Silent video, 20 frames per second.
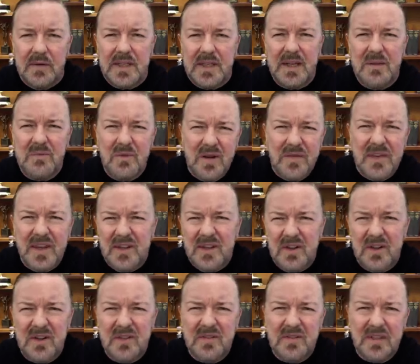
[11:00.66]
was thinking, what if they're
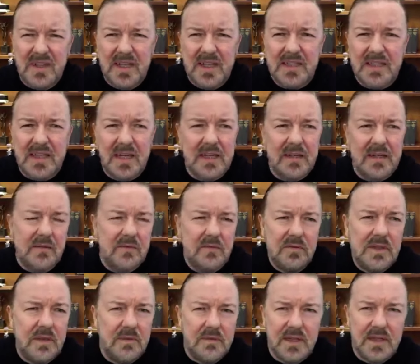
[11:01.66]
not listening? Of
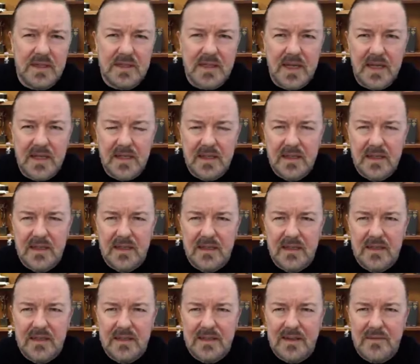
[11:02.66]
course they were listening.
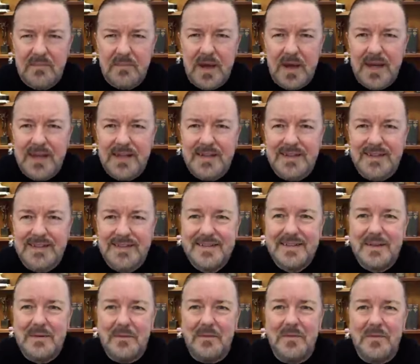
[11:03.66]

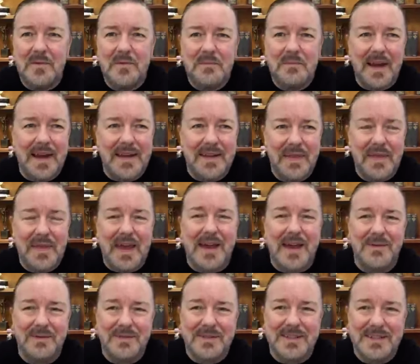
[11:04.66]
Some of them have paid
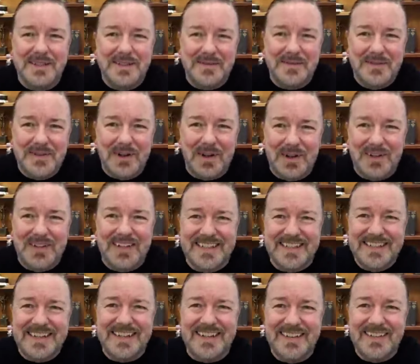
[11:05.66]
thousands of
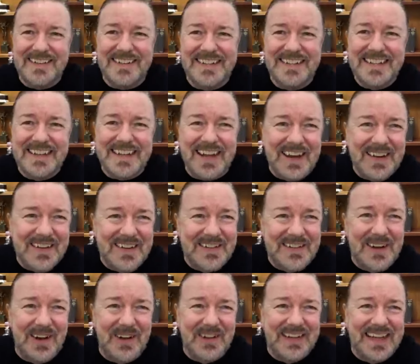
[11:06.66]
dollars, they're not gonna go and
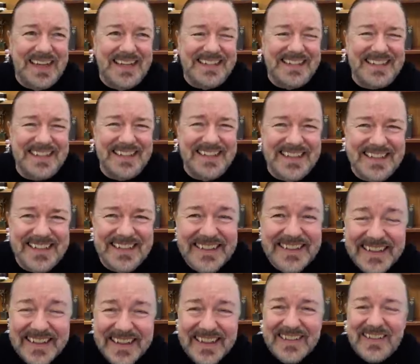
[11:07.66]
not listen,
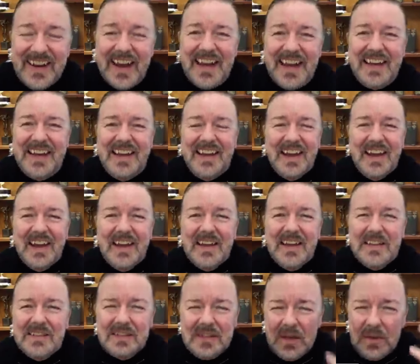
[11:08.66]
right?
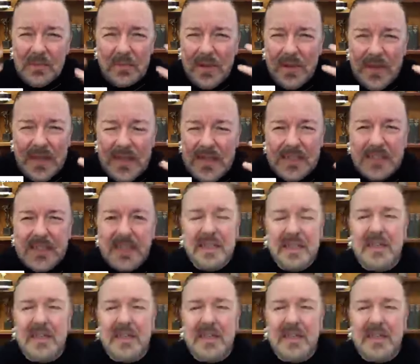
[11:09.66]
So, but these